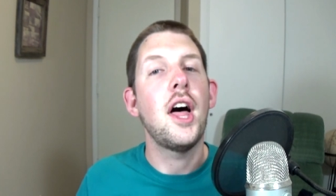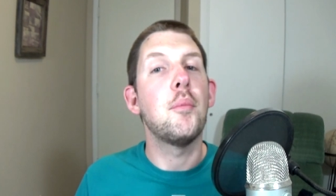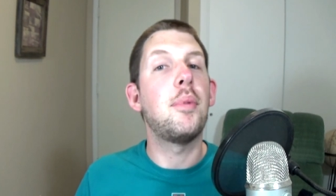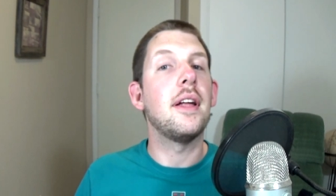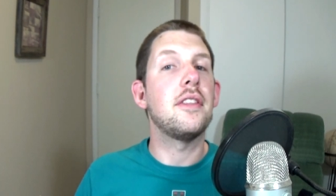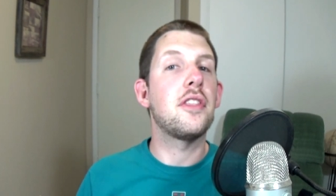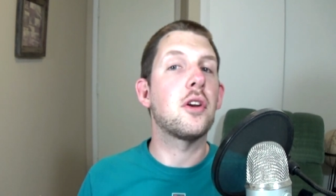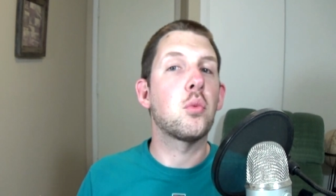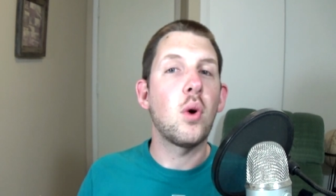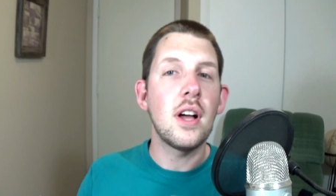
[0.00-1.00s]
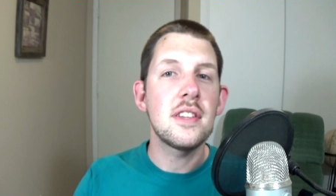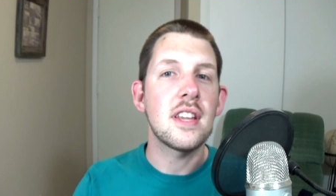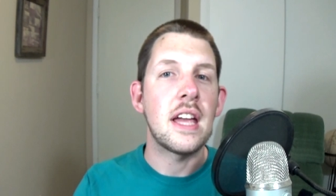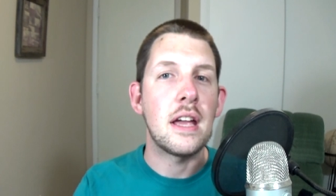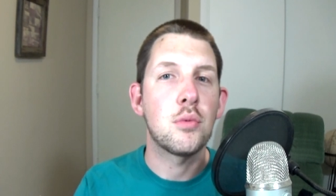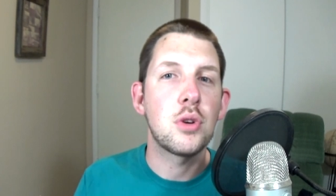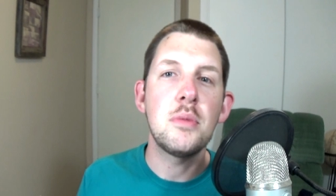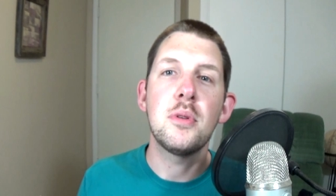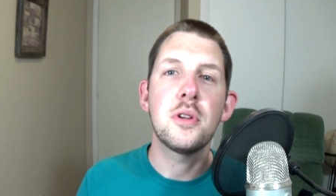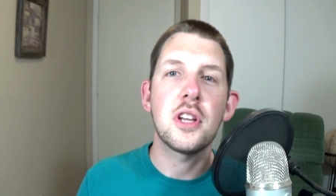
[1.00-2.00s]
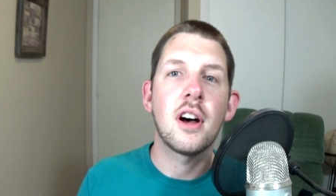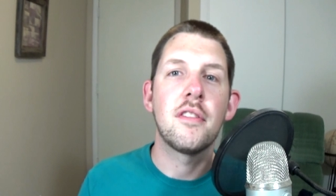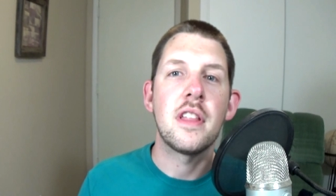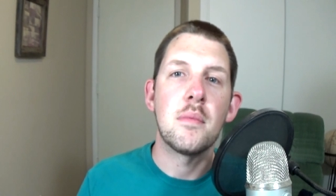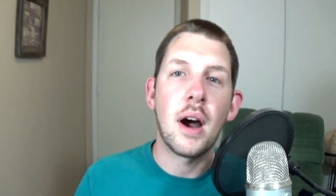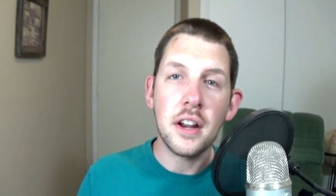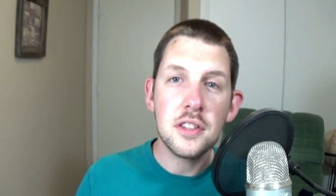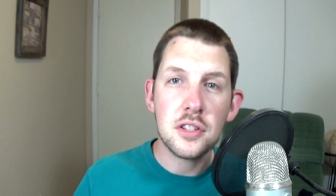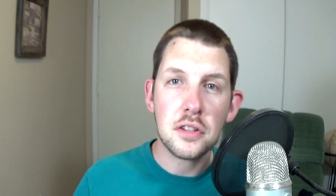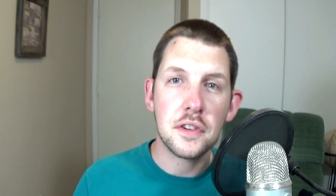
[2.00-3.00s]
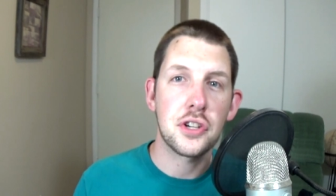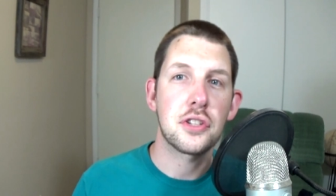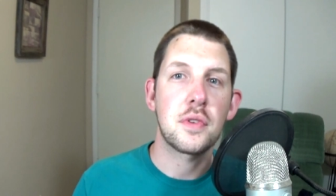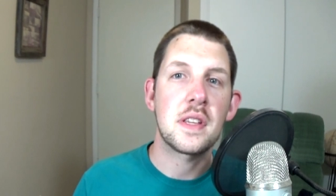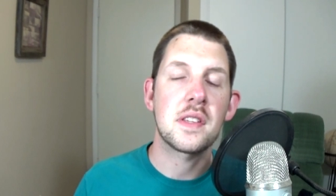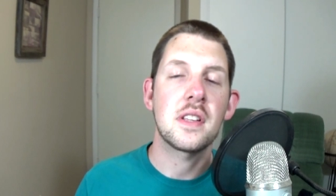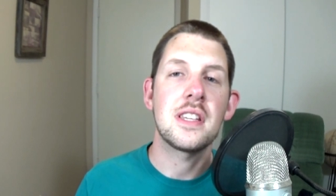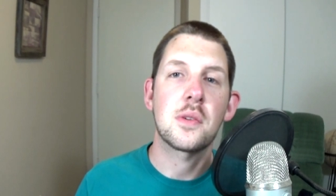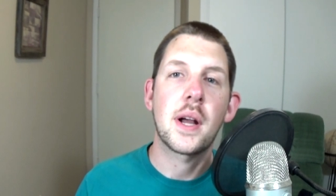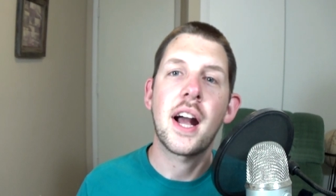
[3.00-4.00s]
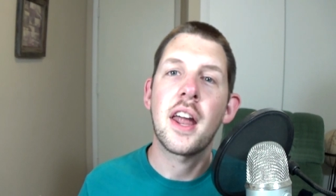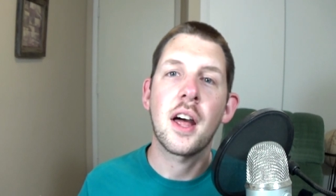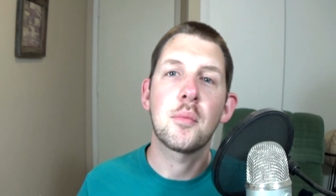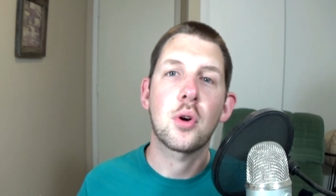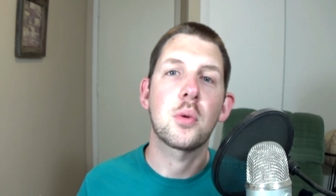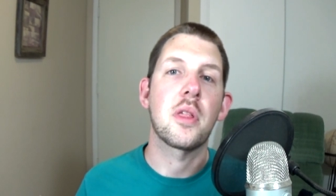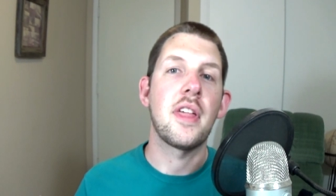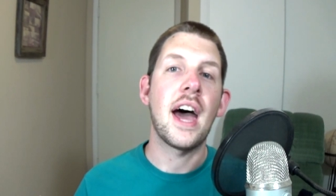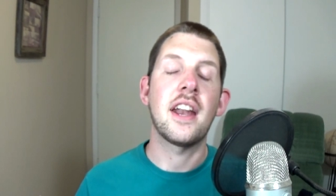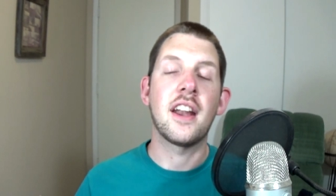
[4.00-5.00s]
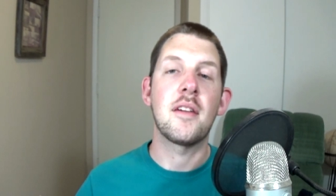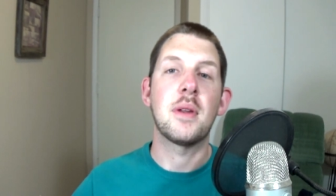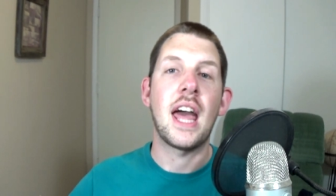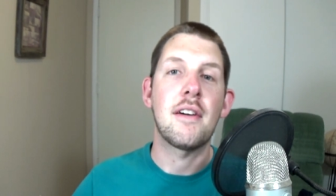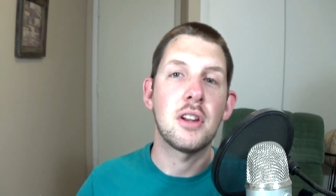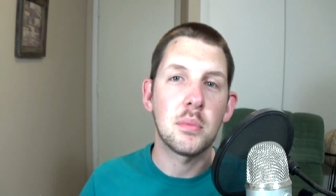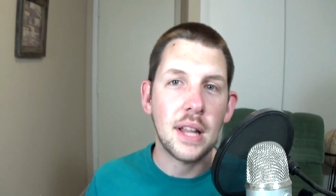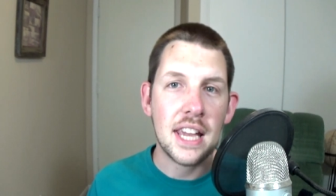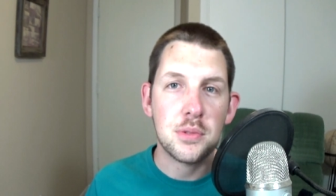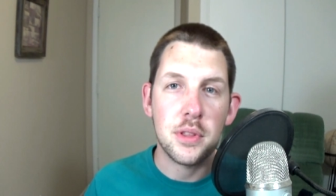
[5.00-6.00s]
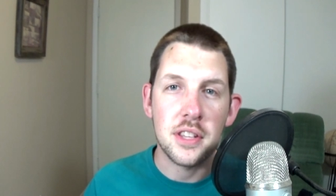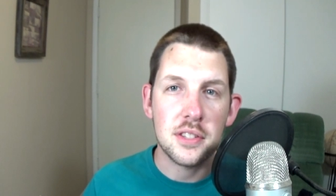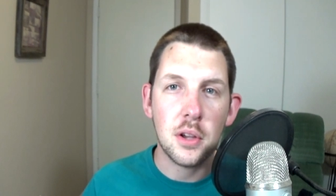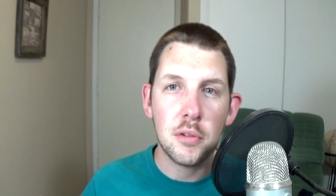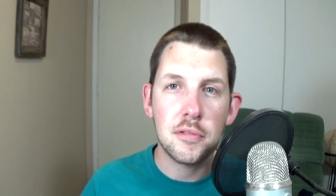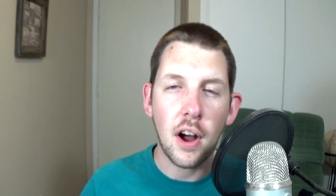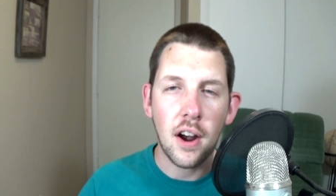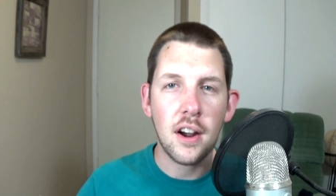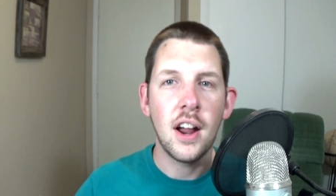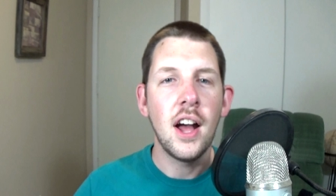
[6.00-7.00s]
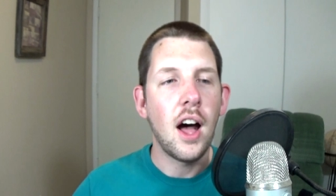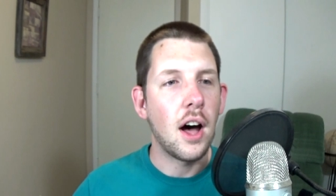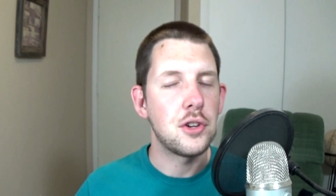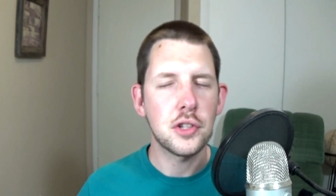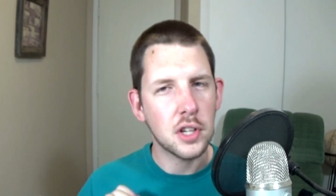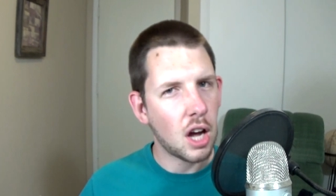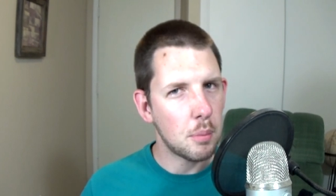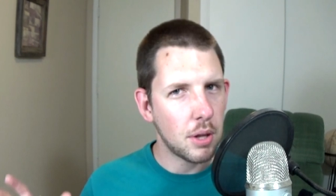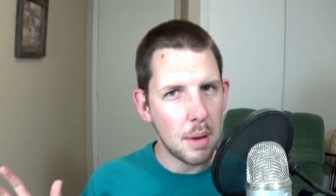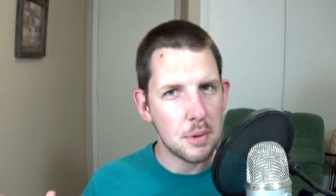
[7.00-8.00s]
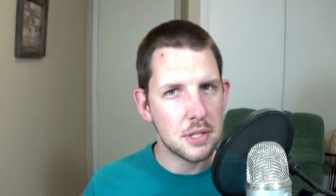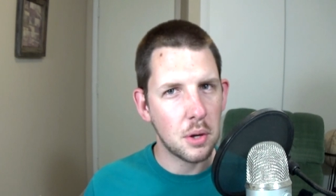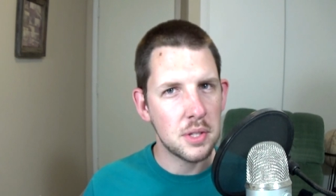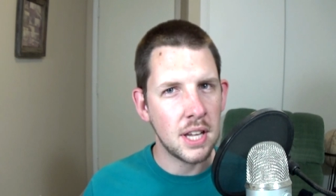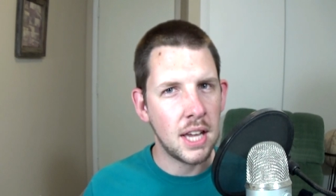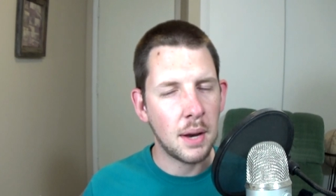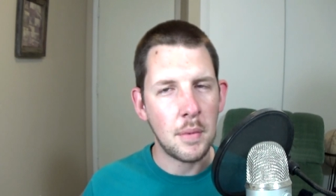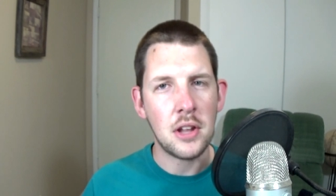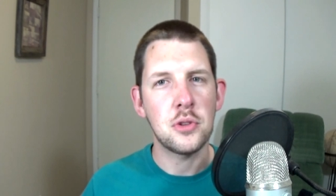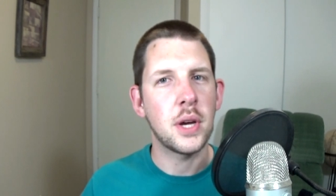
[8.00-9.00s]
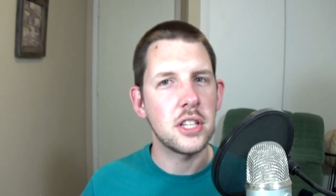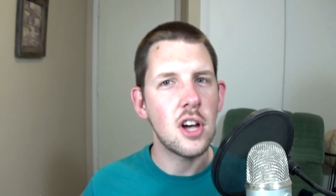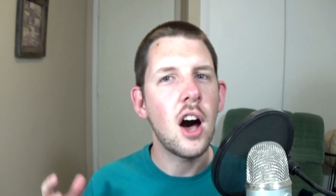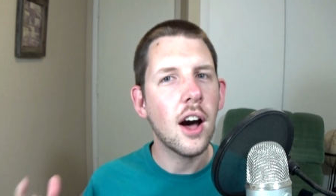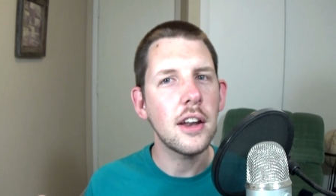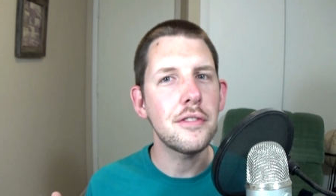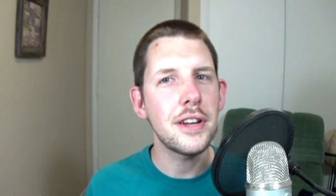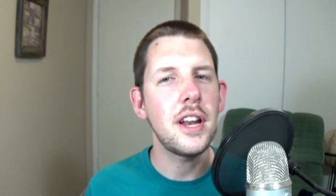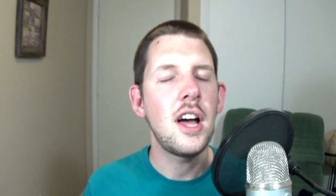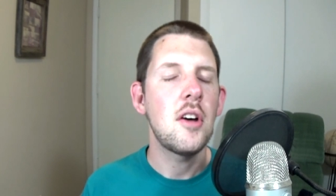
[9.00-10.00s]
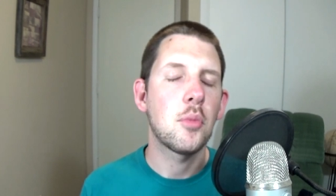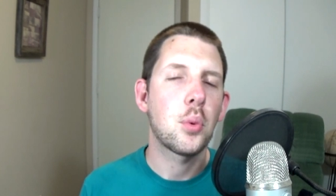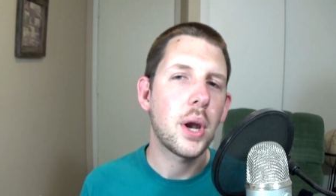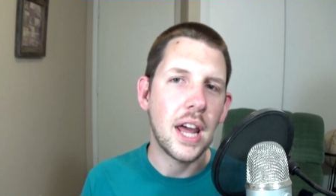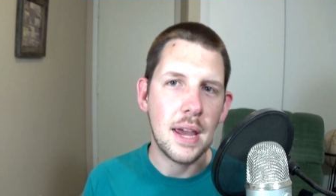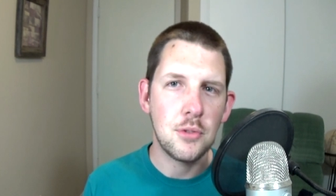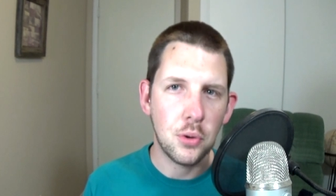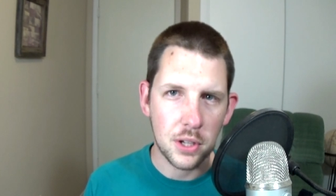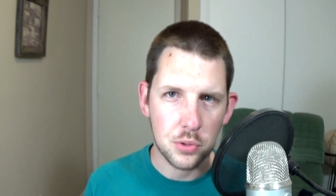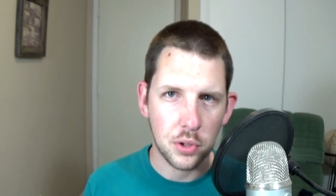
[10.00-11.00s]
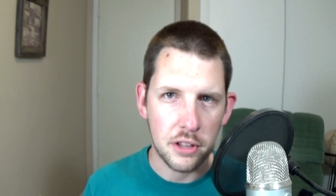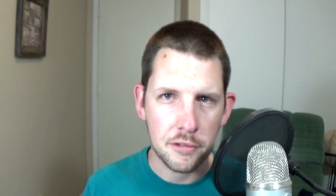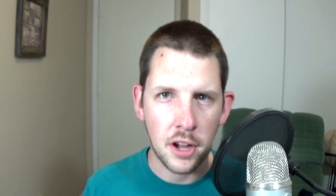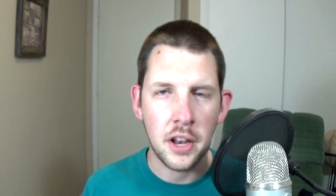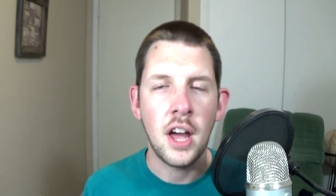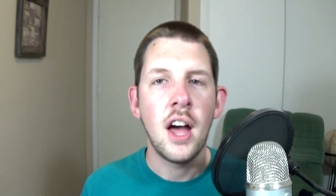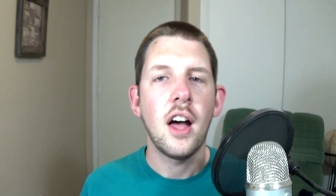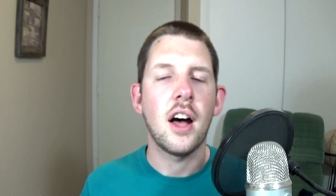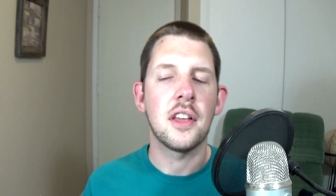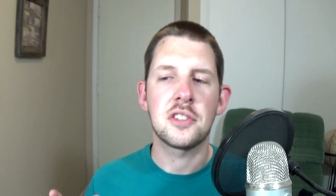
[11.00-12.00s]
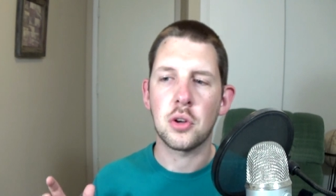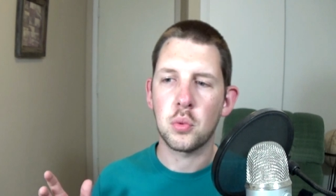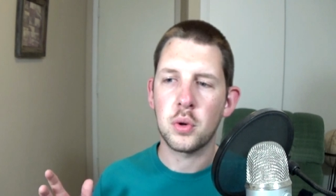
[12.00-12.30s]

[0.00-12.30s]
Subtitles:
But there was a reboot of the modded server just recently, so I got on board with that, and I've been having a blast with it so far. Just a couple episodes in, I'm not doing a ton of it, but what I am doing is really fun. So